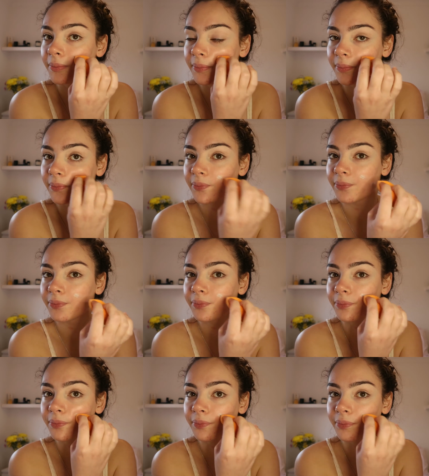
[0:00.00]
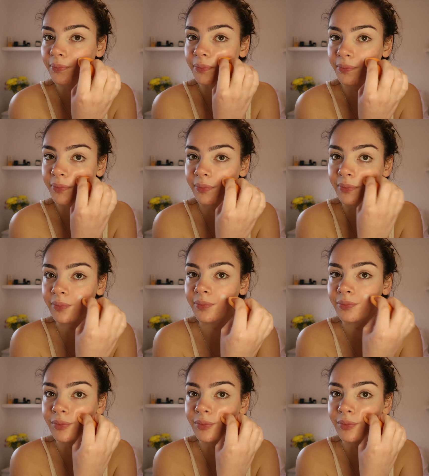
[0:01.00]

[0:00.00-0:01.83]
(no one is talking)